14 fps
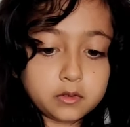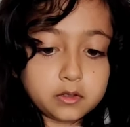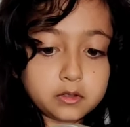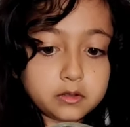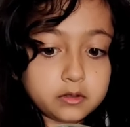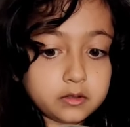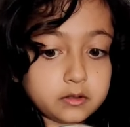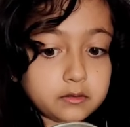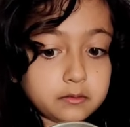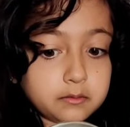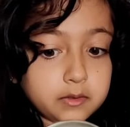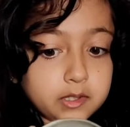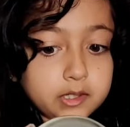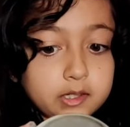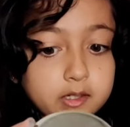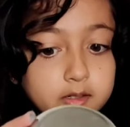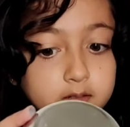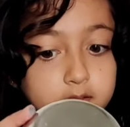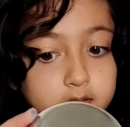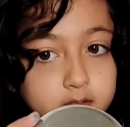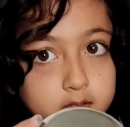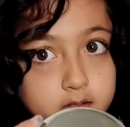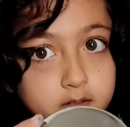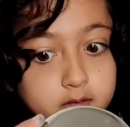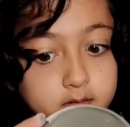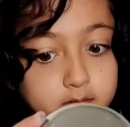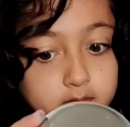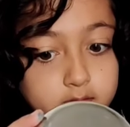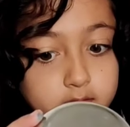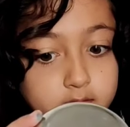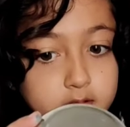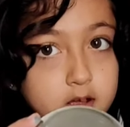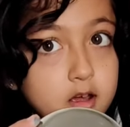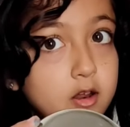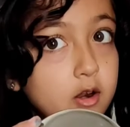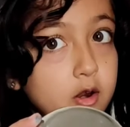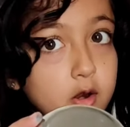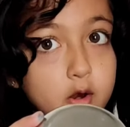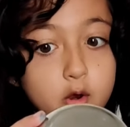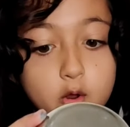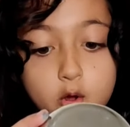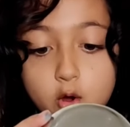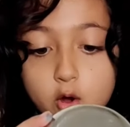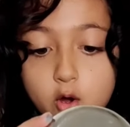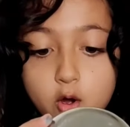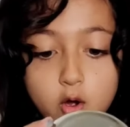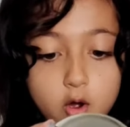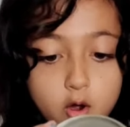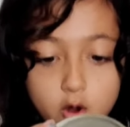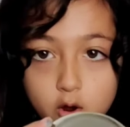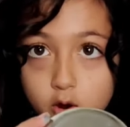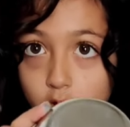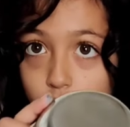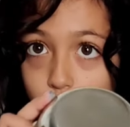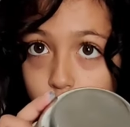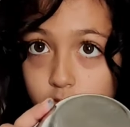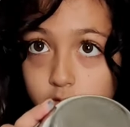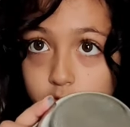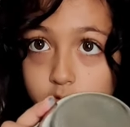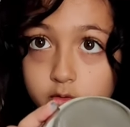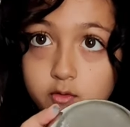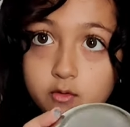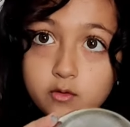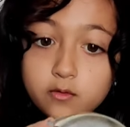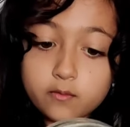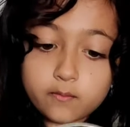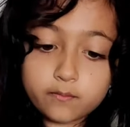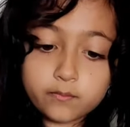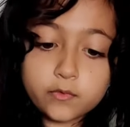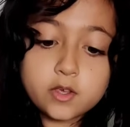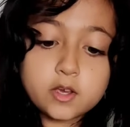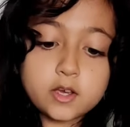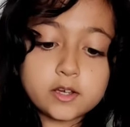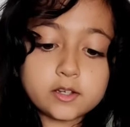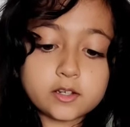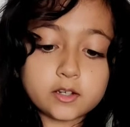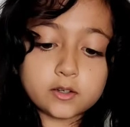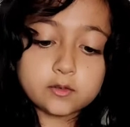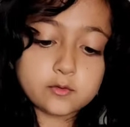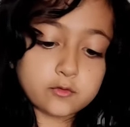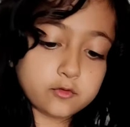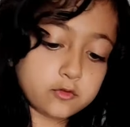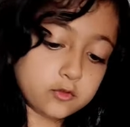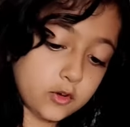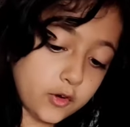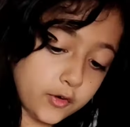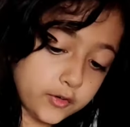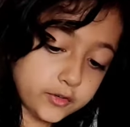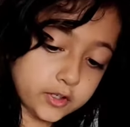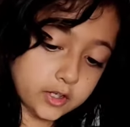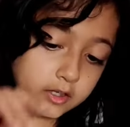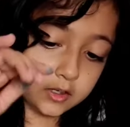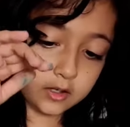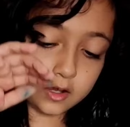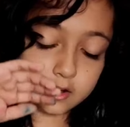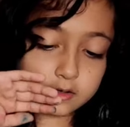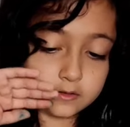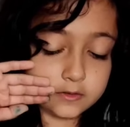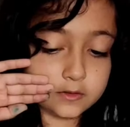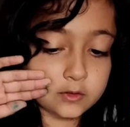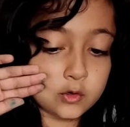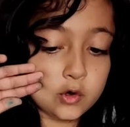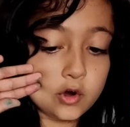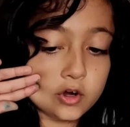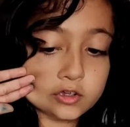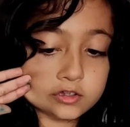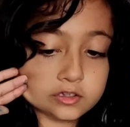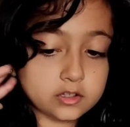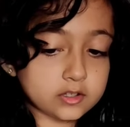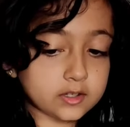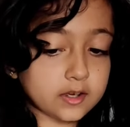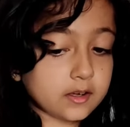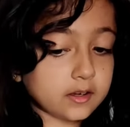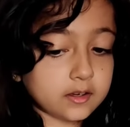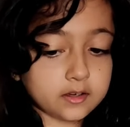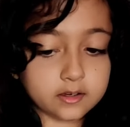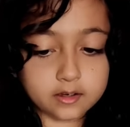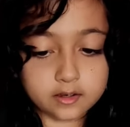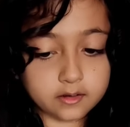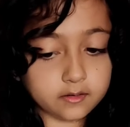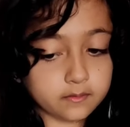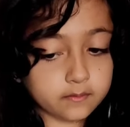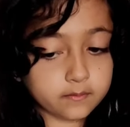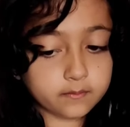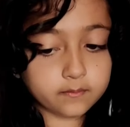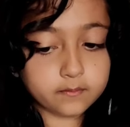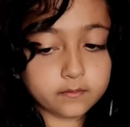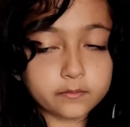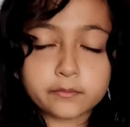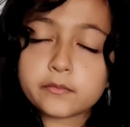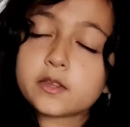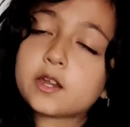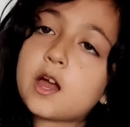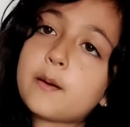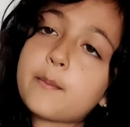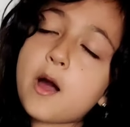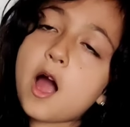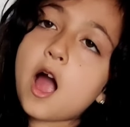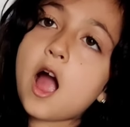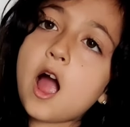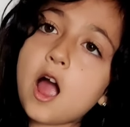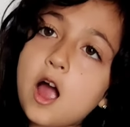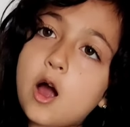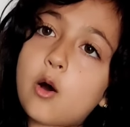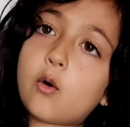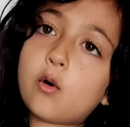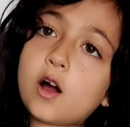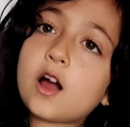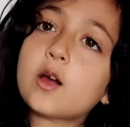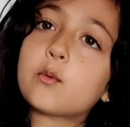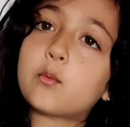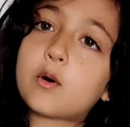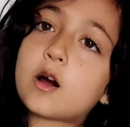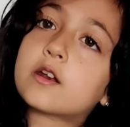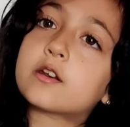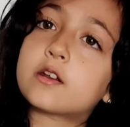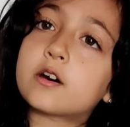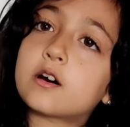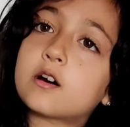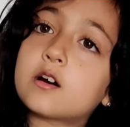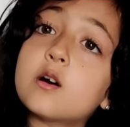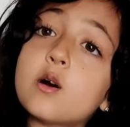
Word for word: Did it mix? No. It is floating and it's not sinking. But how, I wonder?